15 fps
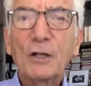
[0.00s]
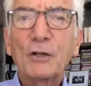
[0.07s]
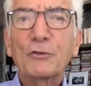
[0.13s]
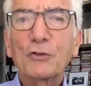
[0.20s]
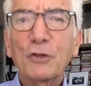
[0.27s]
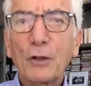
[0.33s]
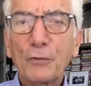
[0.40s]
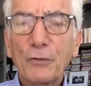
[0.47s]

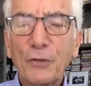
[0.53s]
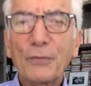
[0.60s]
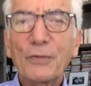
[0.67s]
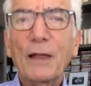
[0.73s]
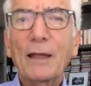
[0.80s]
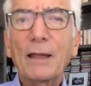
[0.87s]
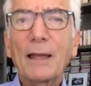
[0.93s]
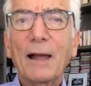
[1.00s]
so that
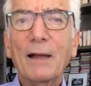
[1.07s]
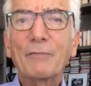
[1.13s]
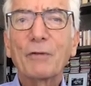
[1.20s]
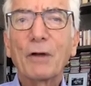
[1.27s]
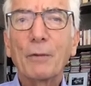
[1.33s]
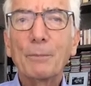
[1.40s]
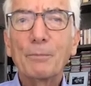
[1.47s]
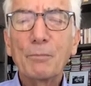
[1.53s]
they have
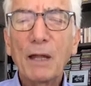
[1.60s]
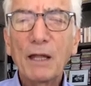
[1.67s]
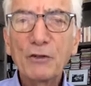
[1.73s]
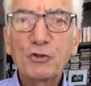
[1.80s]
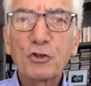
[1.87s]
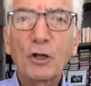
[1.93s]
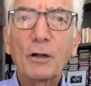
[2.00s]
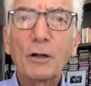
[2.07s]
a
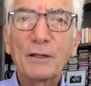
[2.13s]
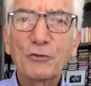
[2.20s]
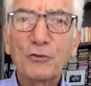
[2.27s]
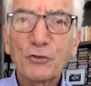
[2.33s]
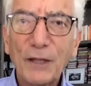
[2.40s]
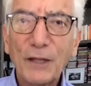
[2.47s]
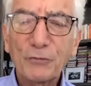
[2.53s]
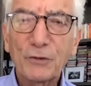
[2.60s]
major
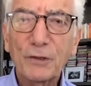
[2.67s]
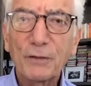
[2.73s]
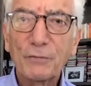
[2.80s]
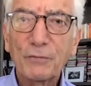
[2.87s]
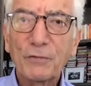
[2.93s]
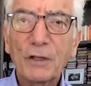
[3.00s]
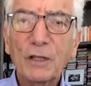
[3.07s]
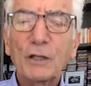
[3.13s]
incentive
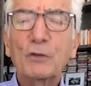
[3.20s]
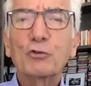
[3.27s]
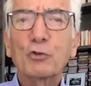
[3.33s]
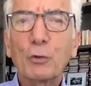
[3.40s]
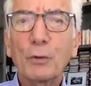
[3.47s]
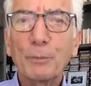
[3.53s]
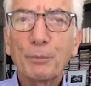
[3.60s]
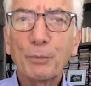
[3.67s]
to
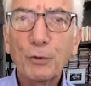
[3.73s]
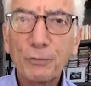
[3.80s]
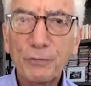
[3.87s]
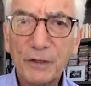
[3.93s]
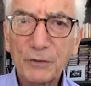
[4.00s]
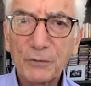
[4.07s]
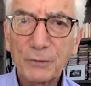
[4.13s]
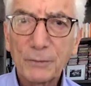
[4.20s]
improve
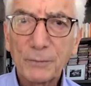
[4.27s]
it